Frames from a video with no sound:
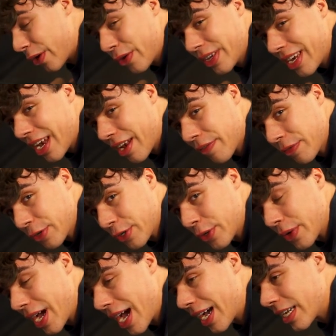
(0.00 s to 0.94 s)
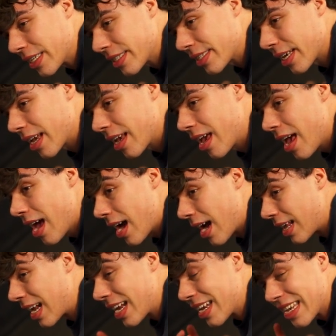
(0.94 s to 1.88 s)
only did it for you guys,
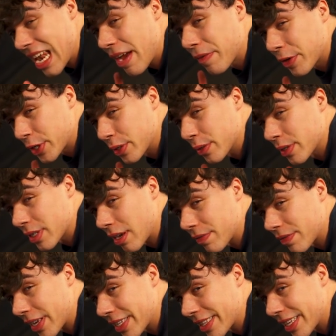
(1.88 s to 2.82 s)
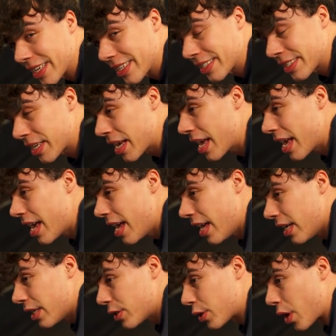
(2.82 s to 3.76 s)
and I never do stuff like this.
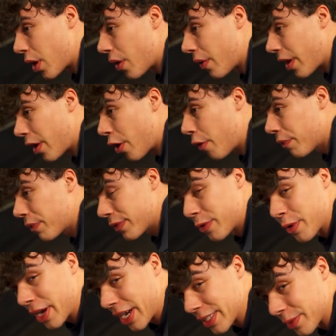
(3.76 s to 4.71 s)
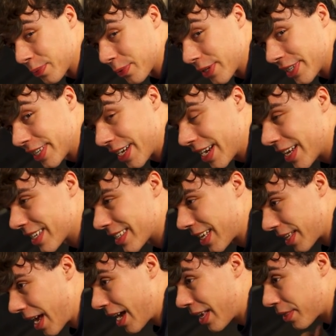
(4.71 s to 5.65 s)
So I hope you guys appreciate it because
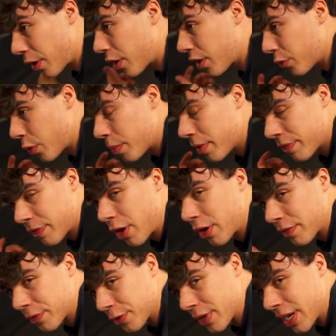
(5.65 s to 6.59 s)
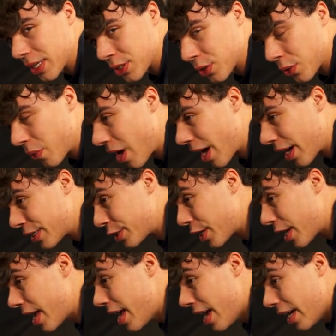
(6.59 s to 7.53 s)
I, I, thought it would be fun for you guys to watch.
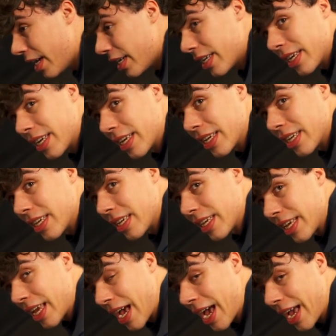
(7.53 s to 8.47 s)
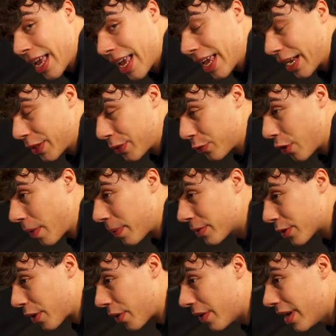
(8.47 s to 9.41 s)
And you threw up. Yeah, and I threw up.
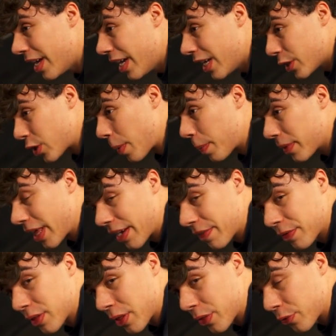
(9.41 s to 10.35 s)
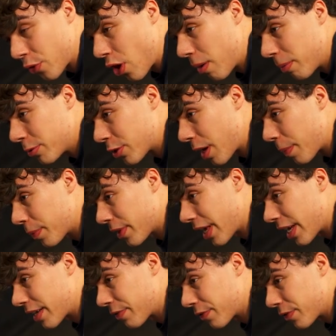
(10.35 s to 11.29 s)
So drop a like for the throw up. Drop a
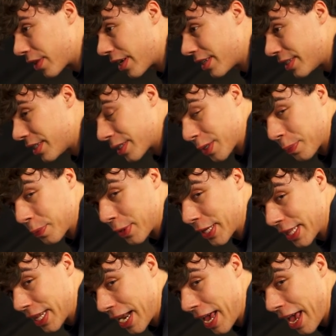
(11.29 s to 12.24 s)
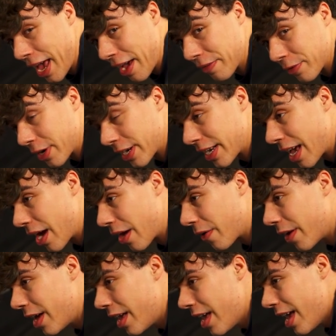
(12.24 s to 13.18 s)
like for the discipline that I have right
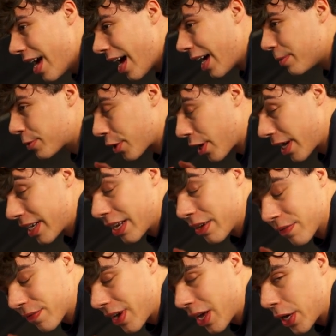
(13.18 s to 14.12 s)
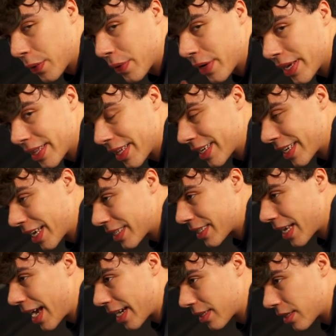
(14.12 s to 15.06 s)
now. I'm sorry I didn't follow it like
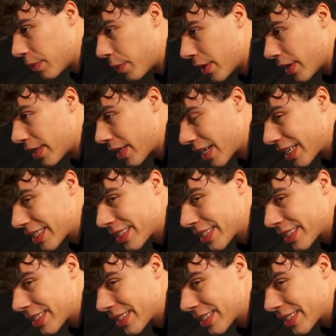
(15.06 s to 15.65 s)
exactly, but like